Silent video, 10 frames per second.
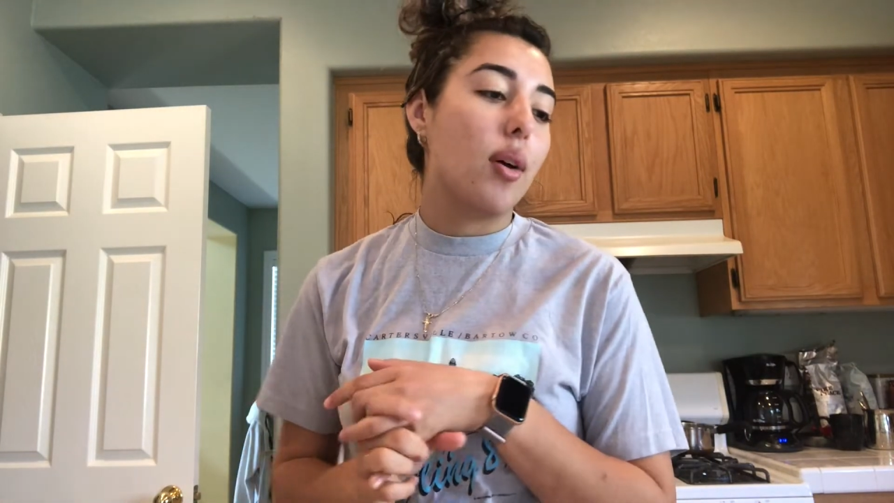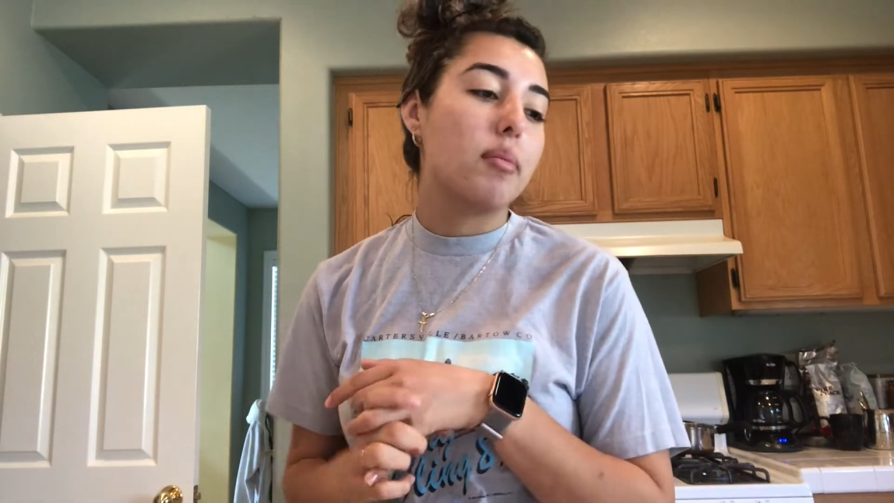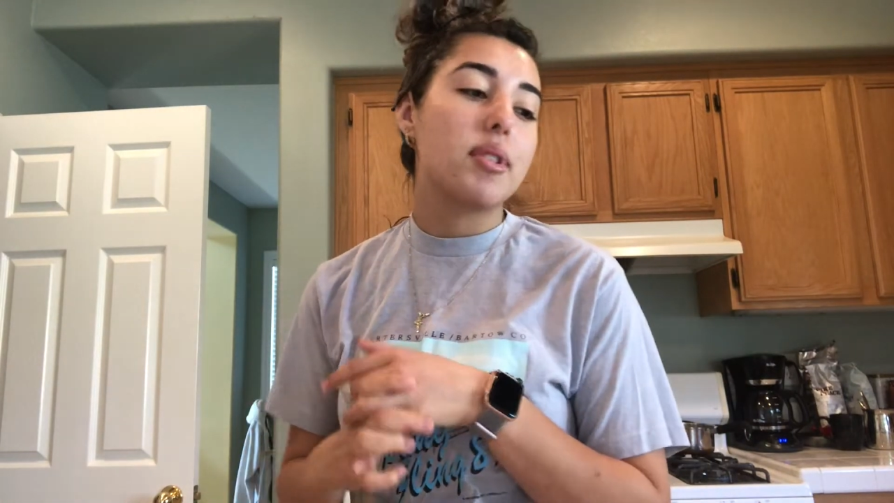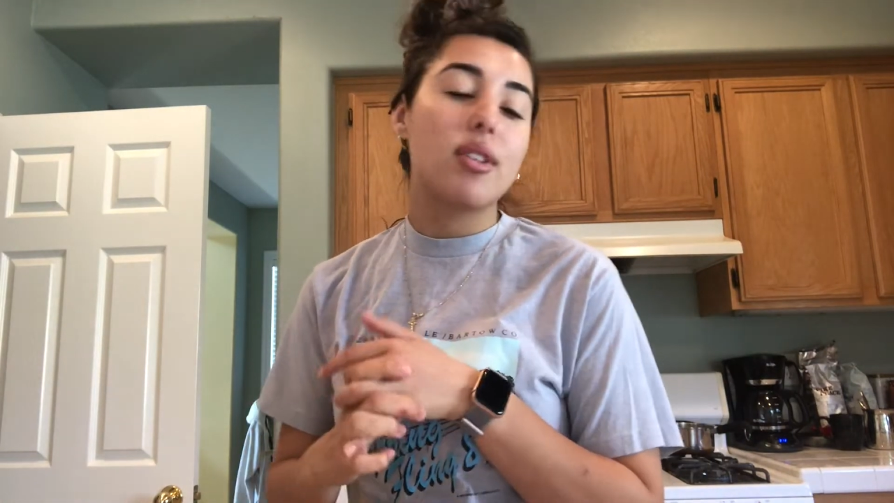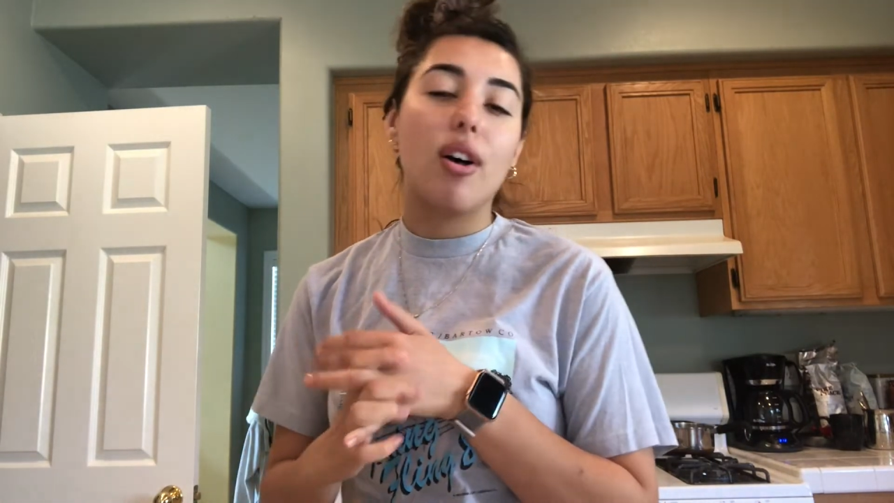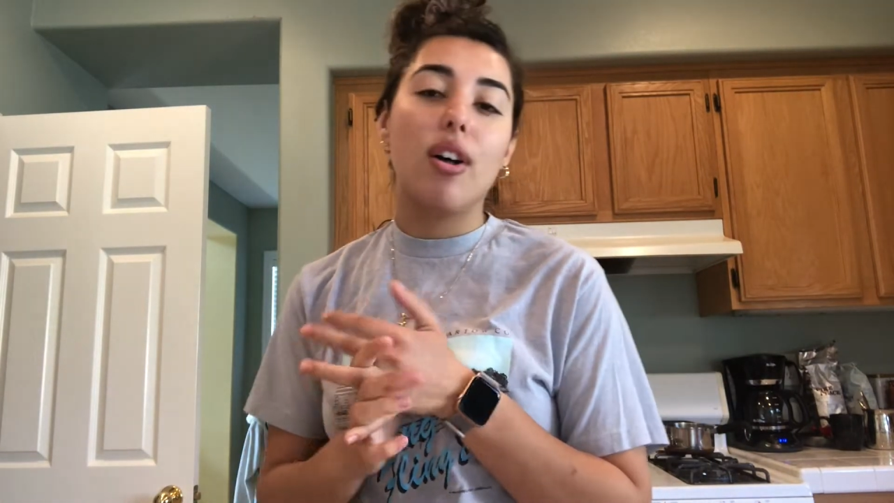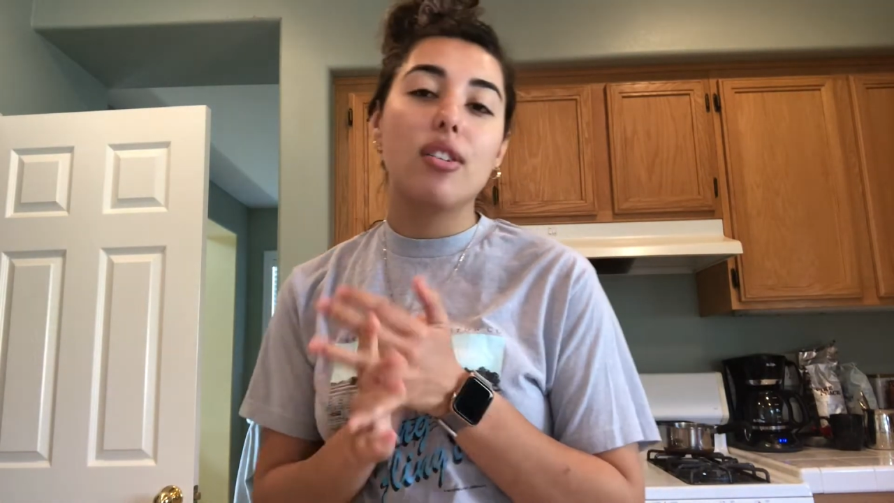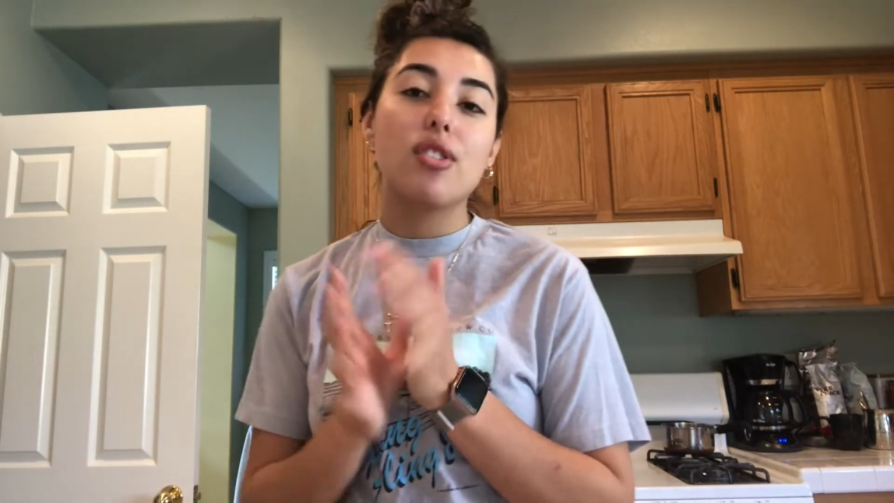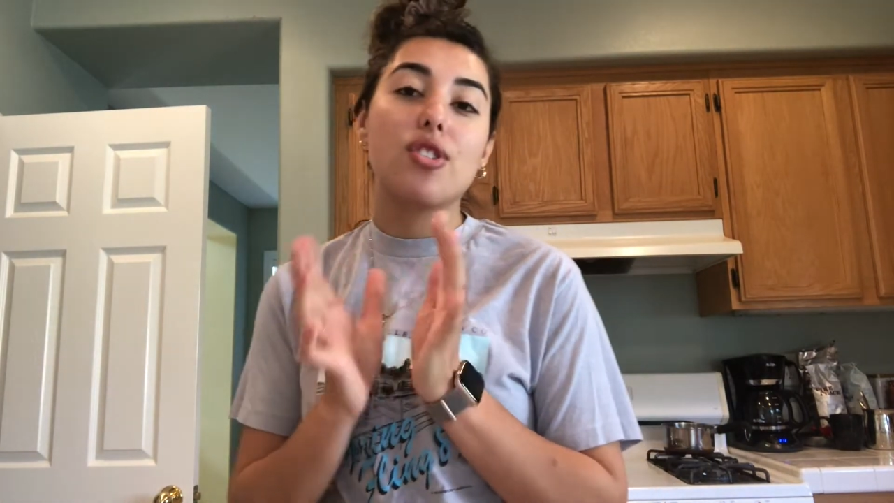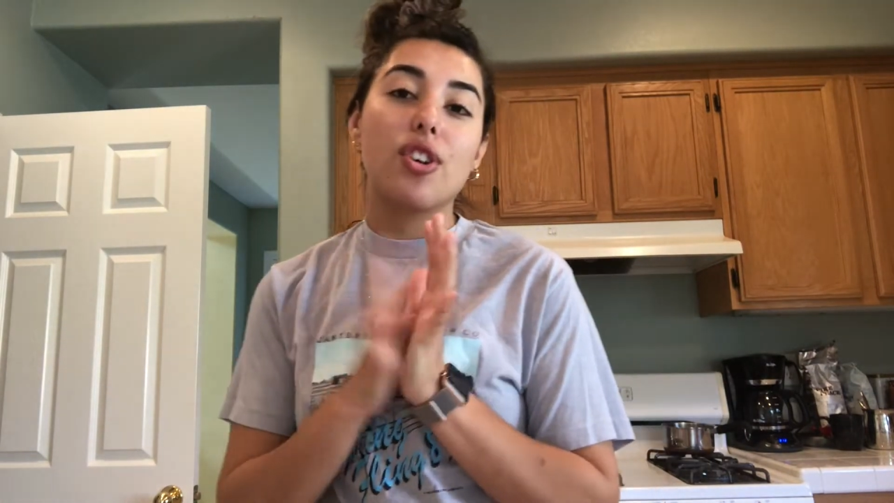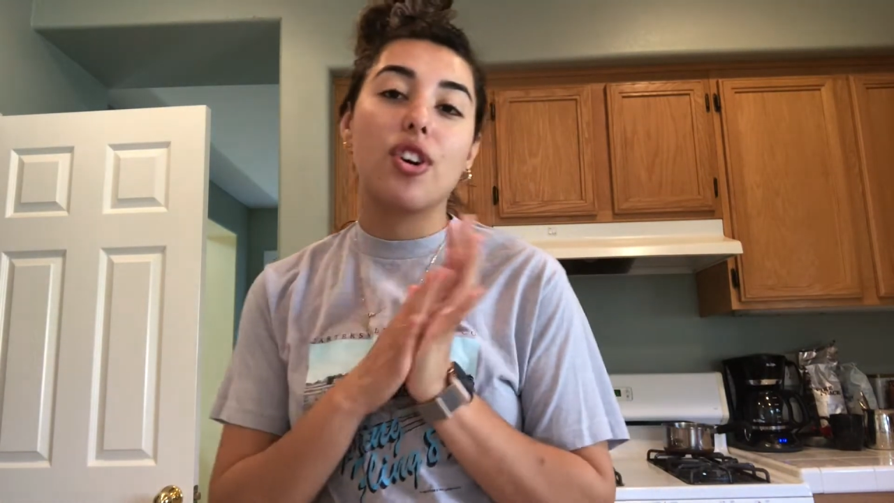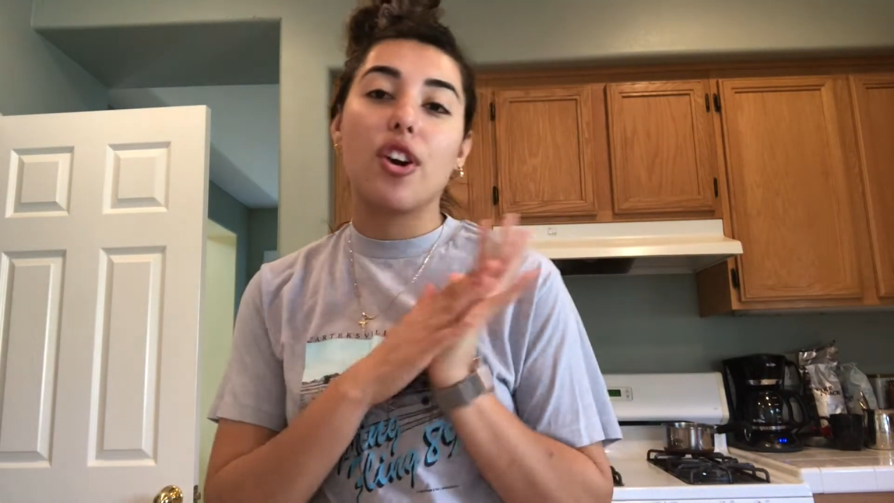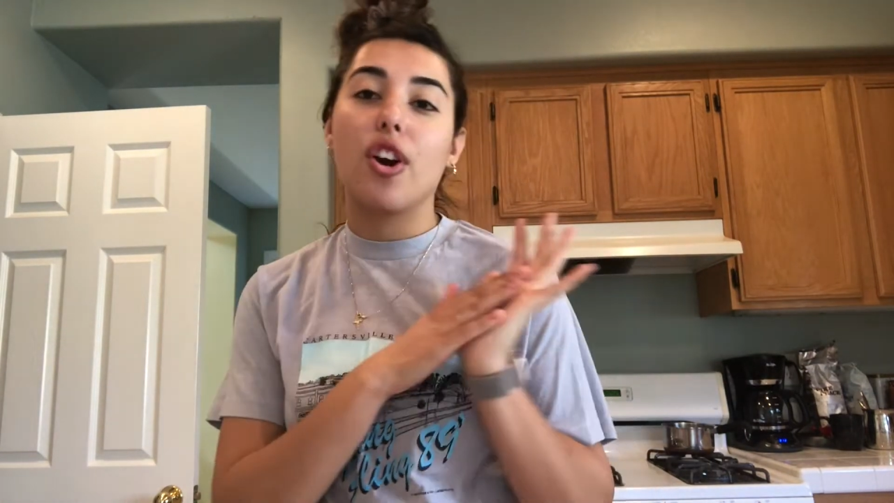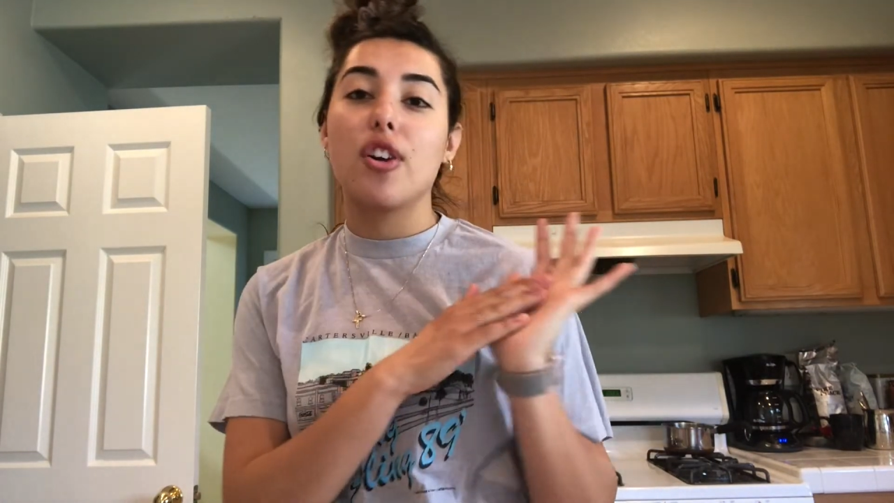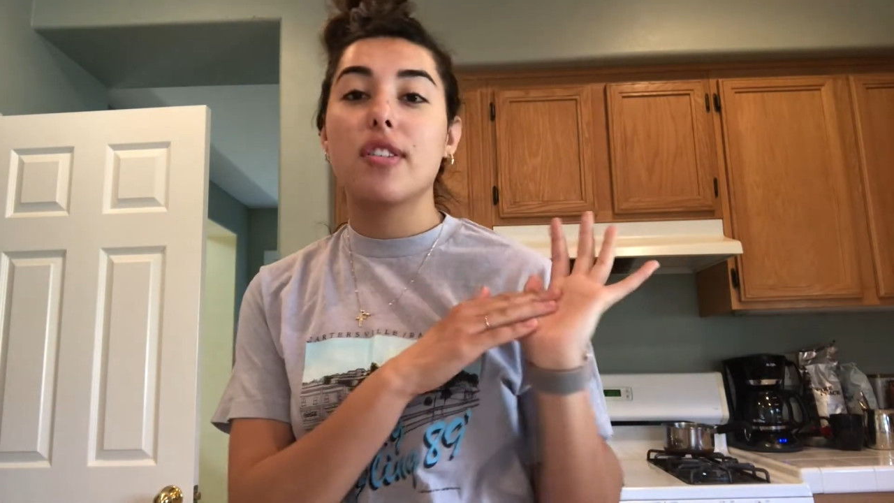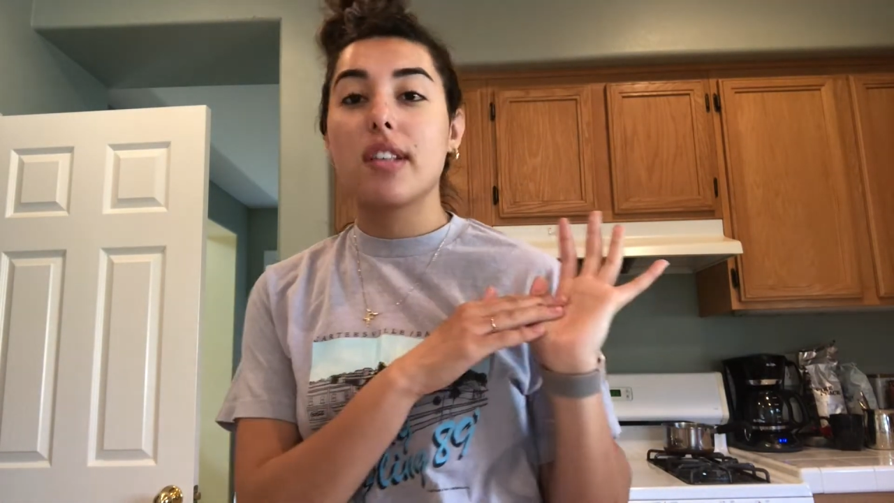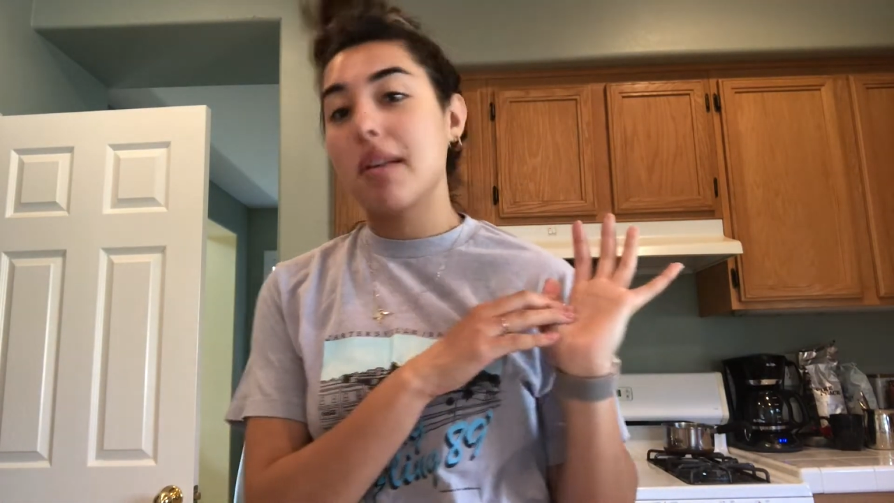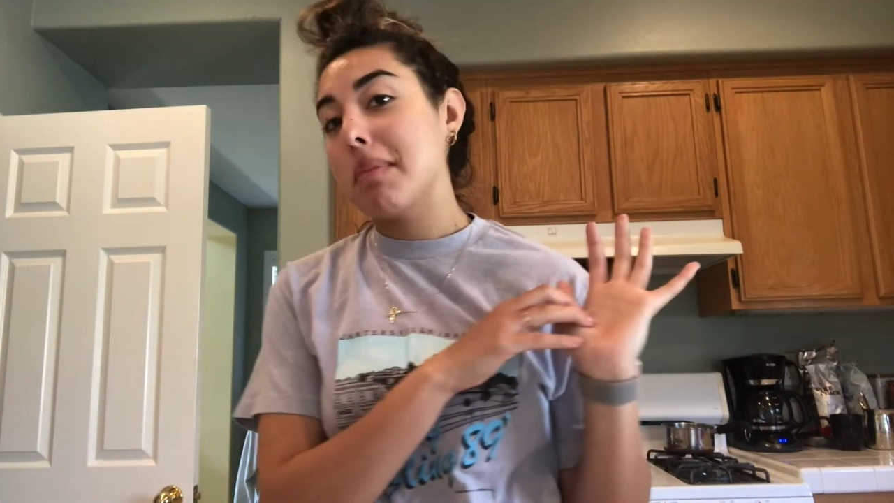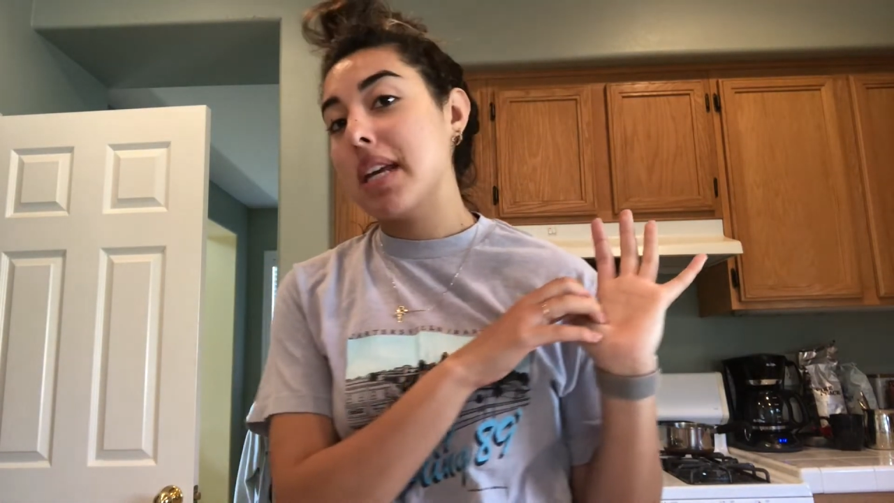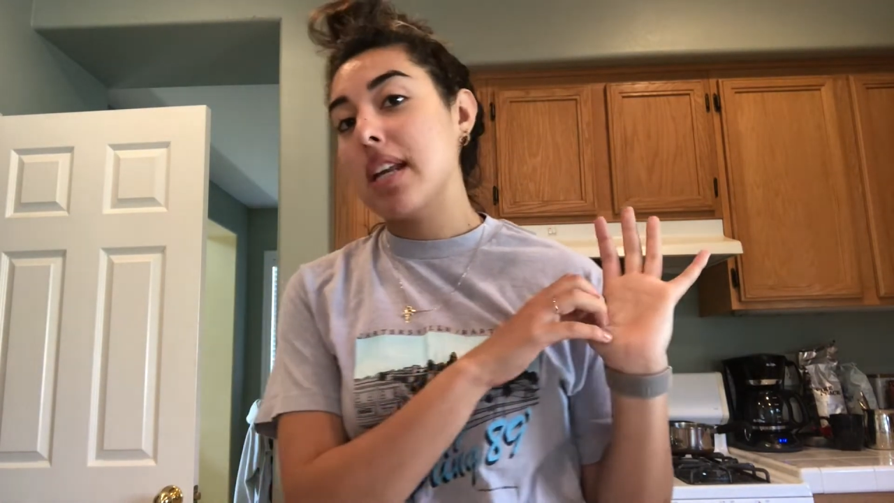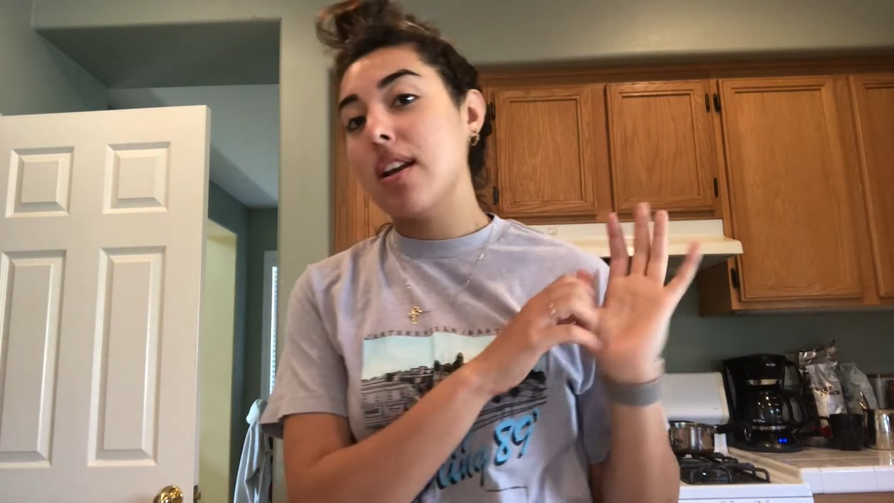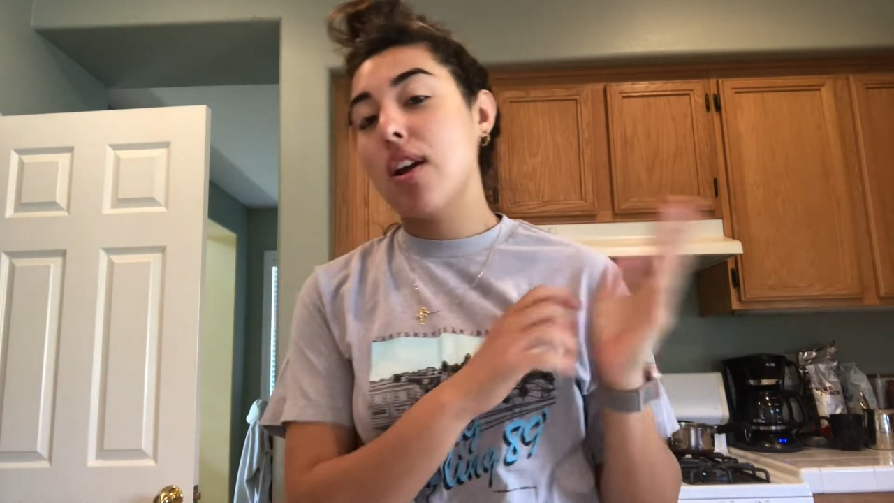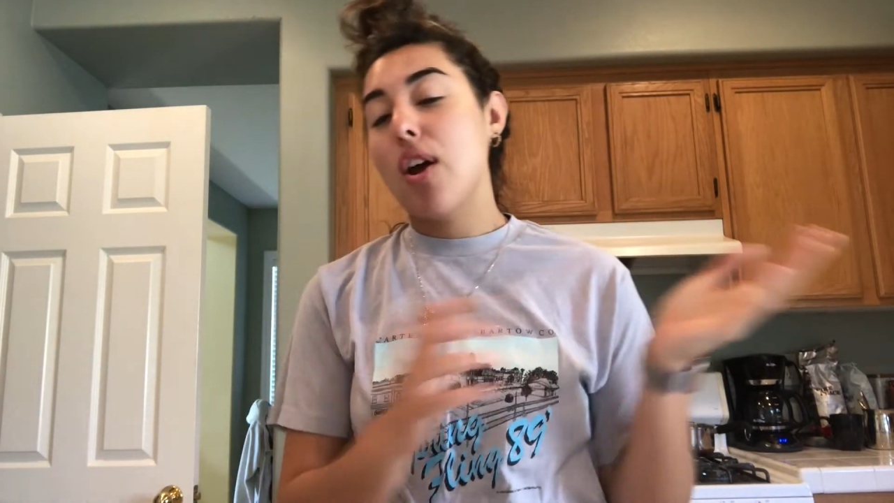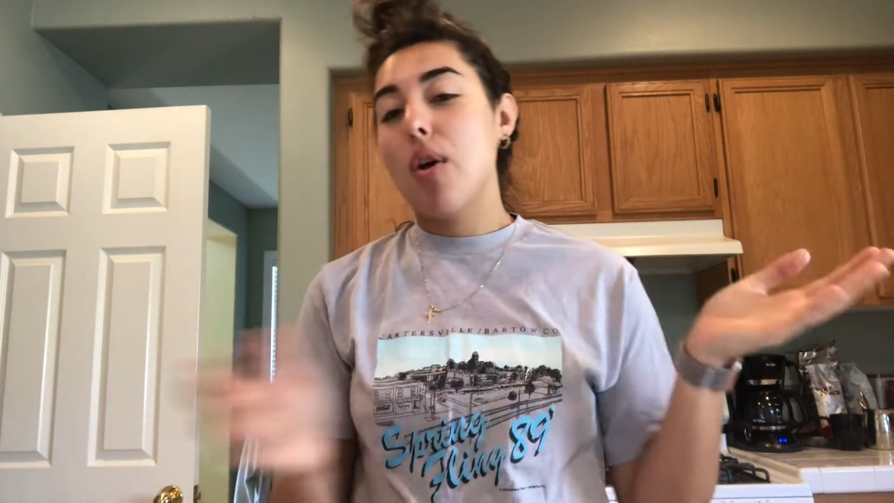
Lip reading: salt, sugar, cinnamon.